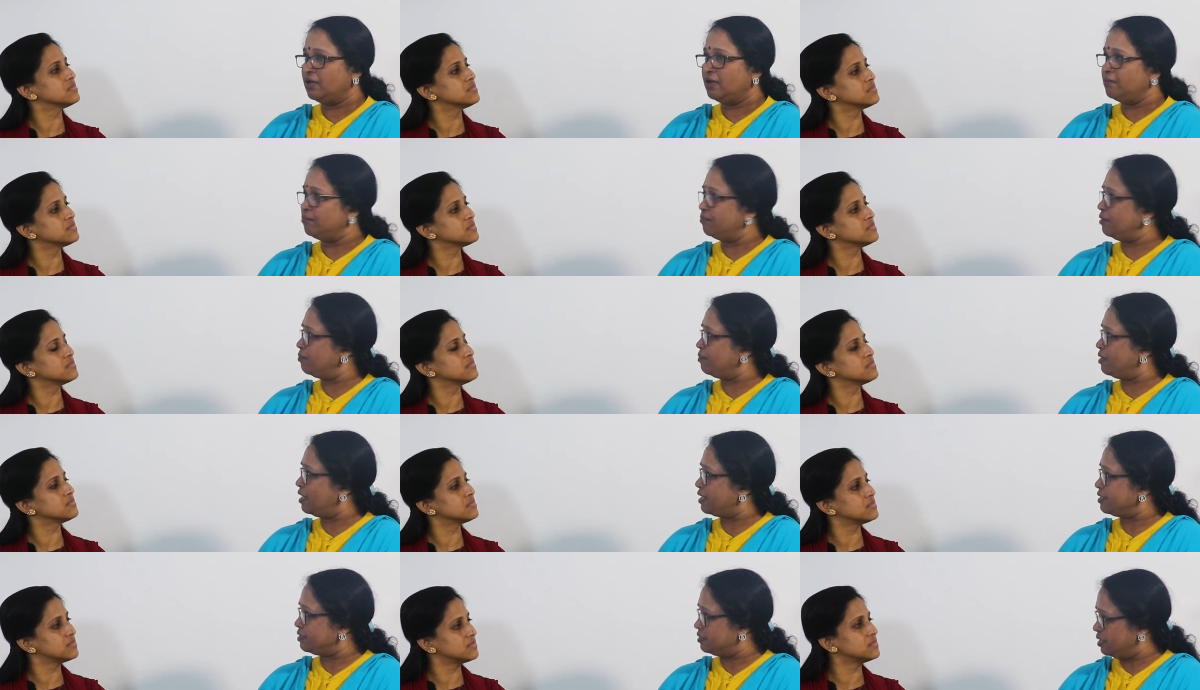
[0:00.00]
Speaker 1: Maybe
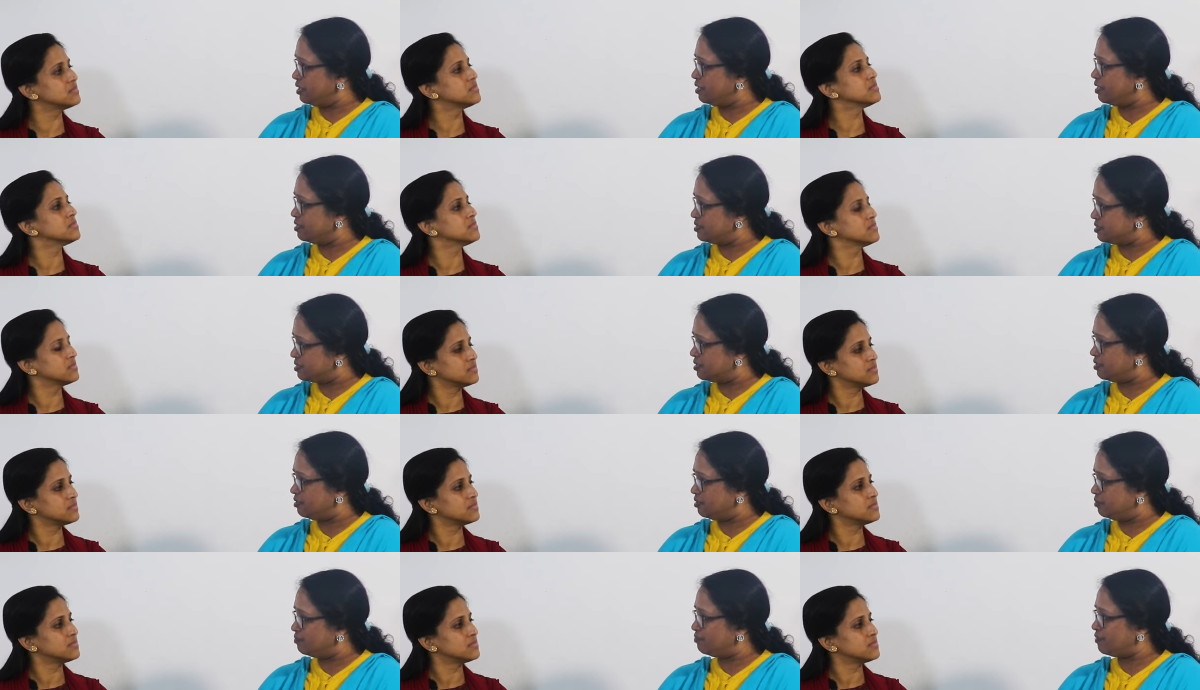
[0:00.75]
I think it's
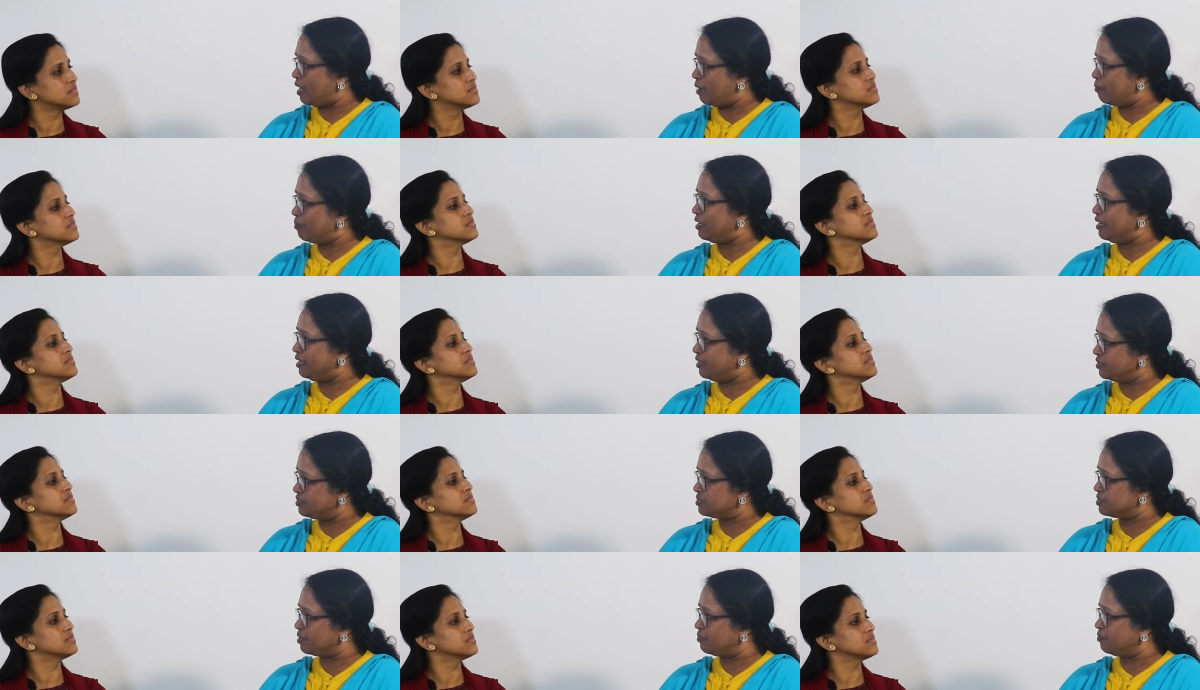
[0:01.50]
a family
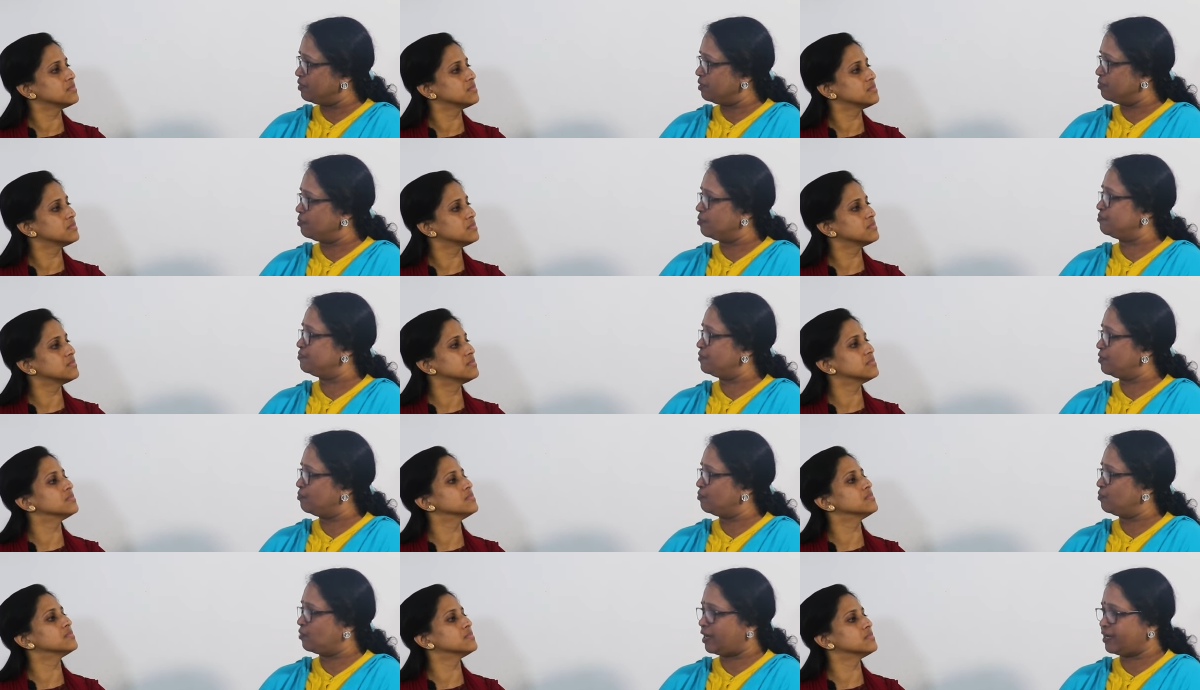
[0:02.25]
history. We, if
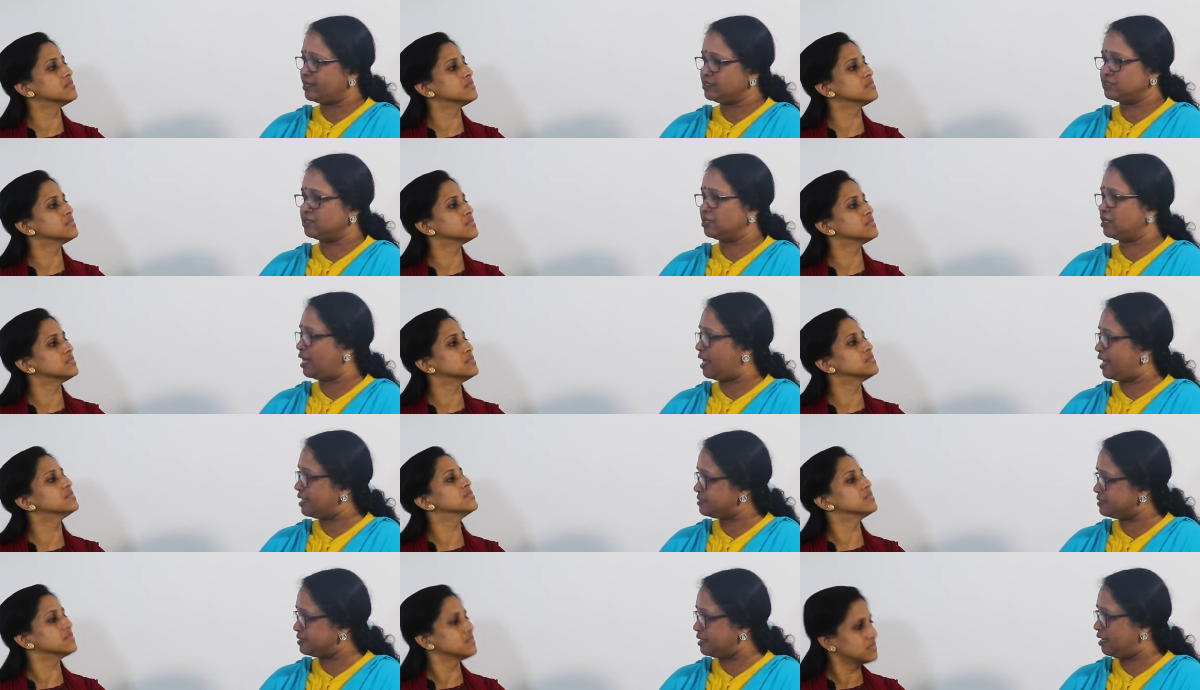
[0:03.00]
you write uh,
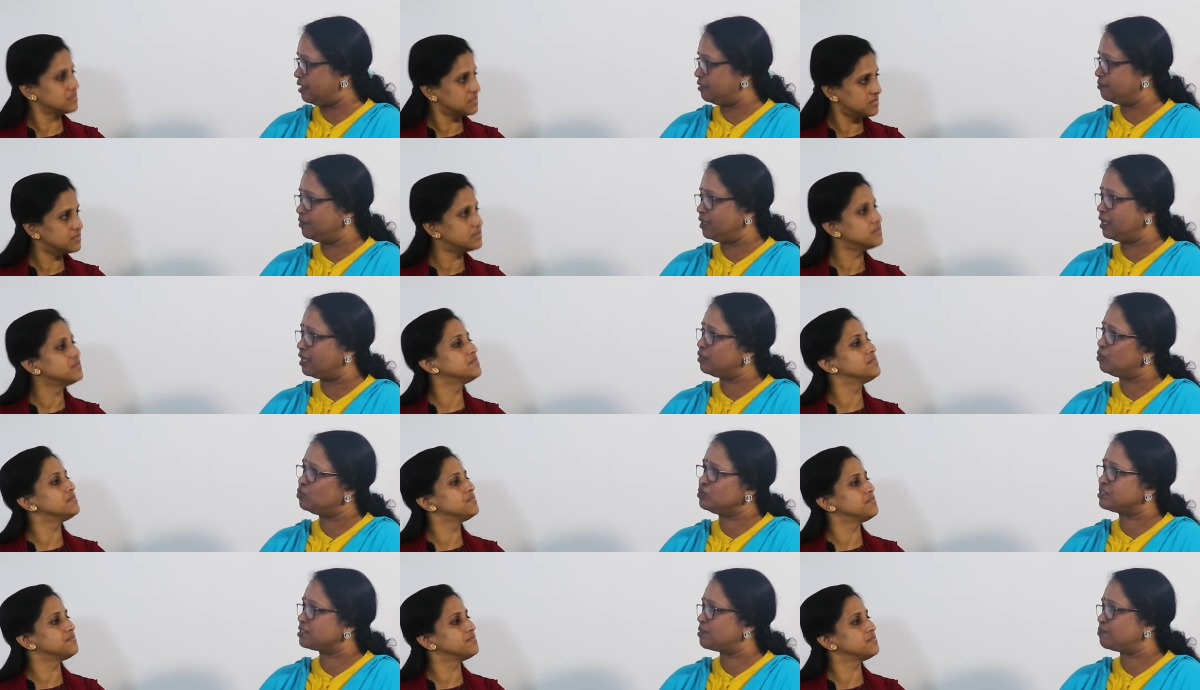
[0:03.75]
has had, we are
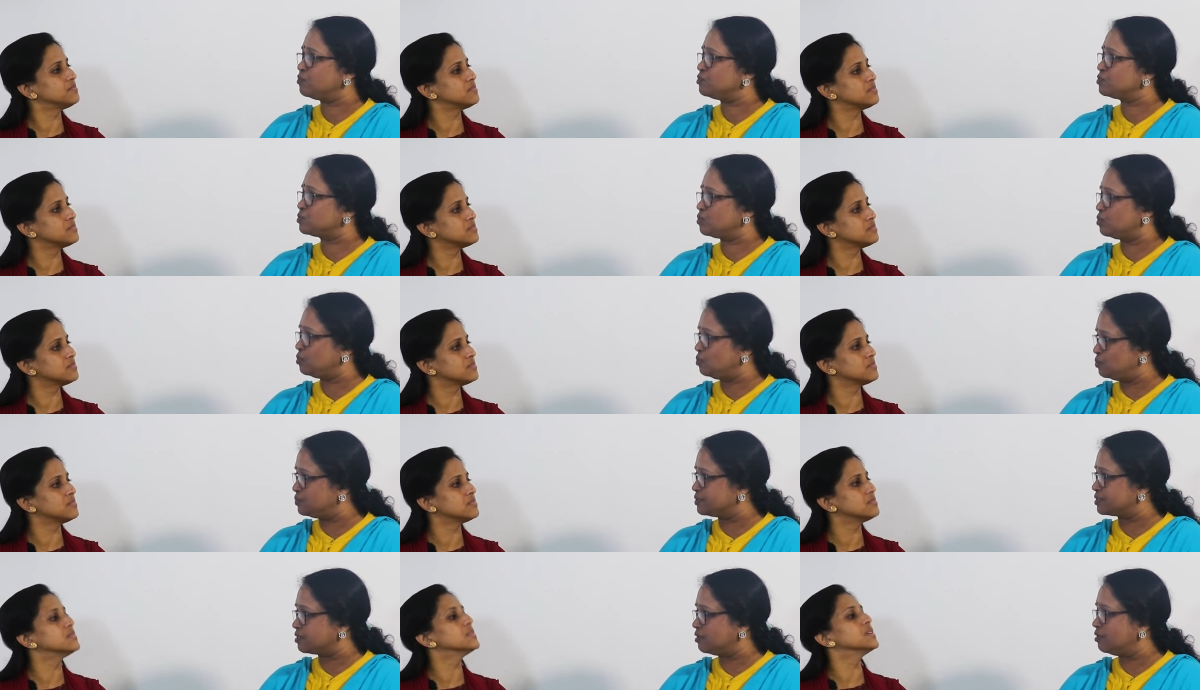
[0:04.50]
not supposed to
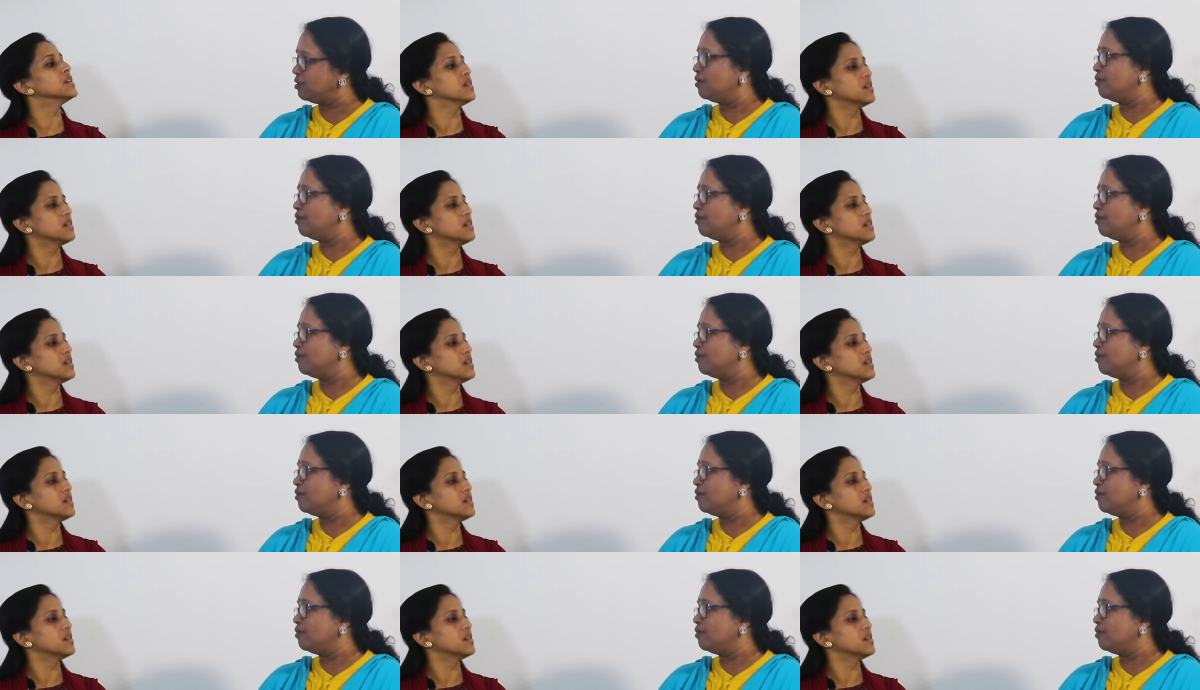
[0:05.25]
use